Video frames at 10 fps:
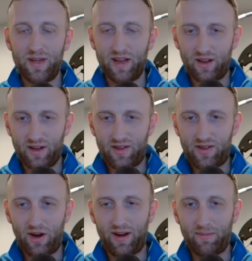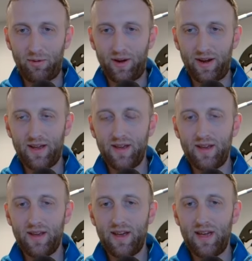be a good starting point.
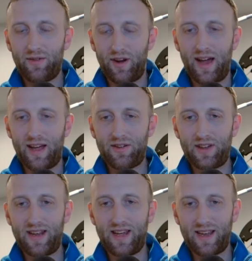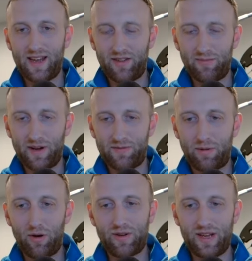If you're not used to taking in as much
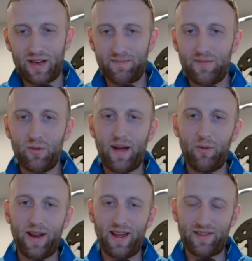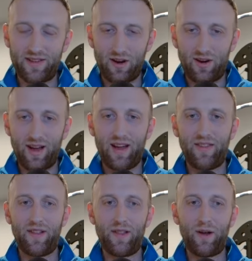protein, you might want to start
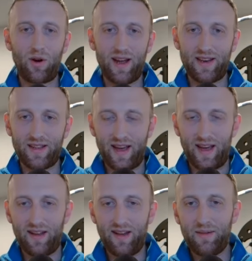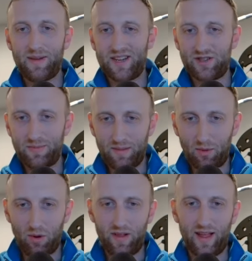on the lower end of that because you'll be
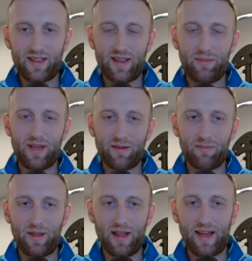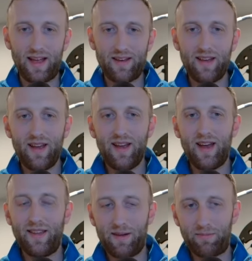more likely to be compliant.
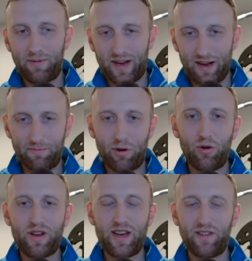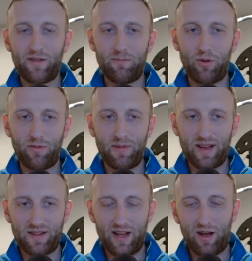And then again, protein is important
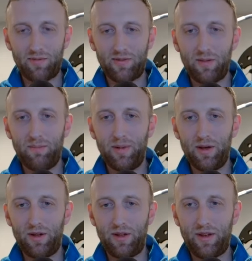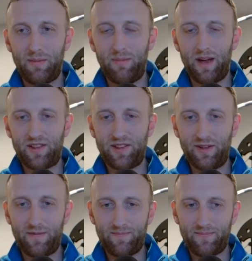because it helps build muscle,